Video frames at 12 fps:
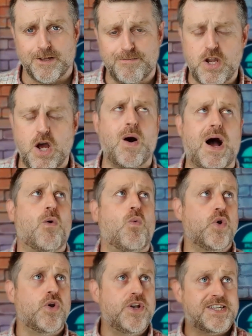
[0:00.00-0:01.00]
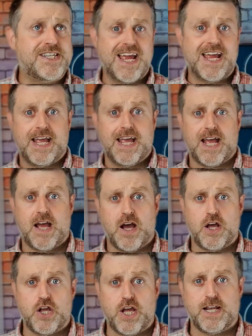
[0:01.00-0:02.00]
No, I wouldn't take it
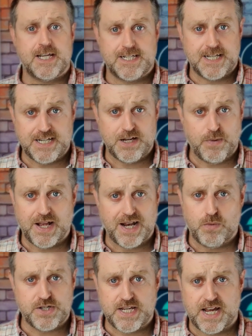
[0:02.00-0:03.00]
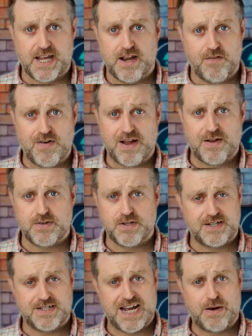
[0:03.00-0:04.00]
in a city wheel. I wouldn't take it around a
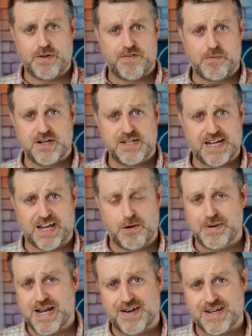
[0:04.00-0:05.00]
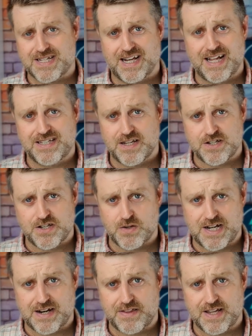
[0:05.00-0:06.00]
town if I'm going to take it up and down escalators, those
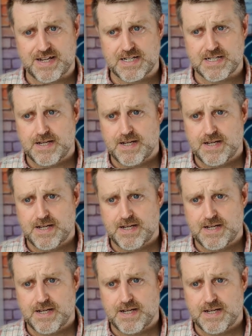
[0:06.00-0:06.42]
kind of things.